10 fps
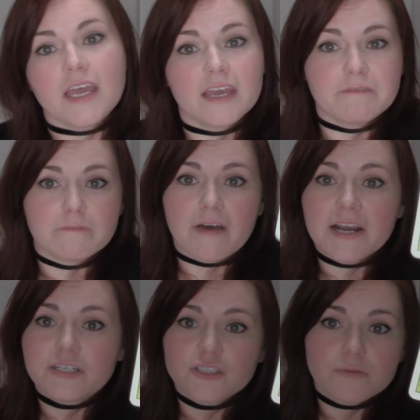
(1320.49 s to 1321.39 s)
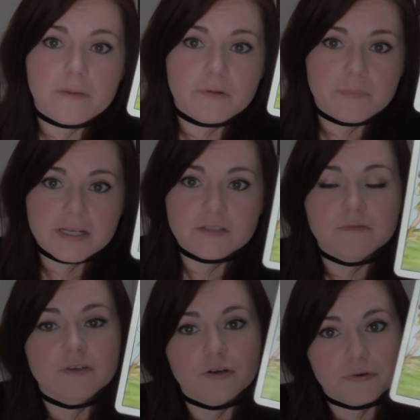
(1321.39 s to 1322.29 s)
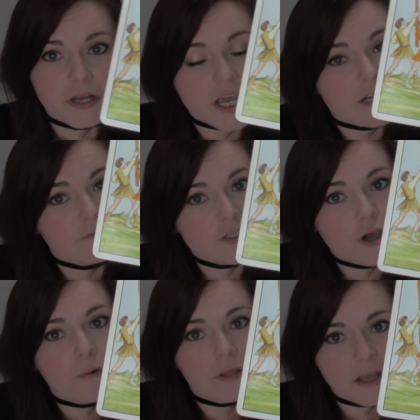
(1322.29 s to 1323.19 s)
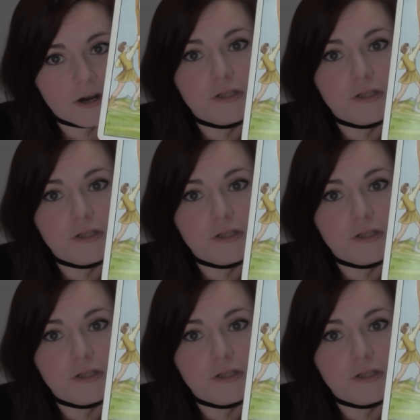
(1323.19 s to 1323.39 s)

If it fires you up and makes you feel creative to go in there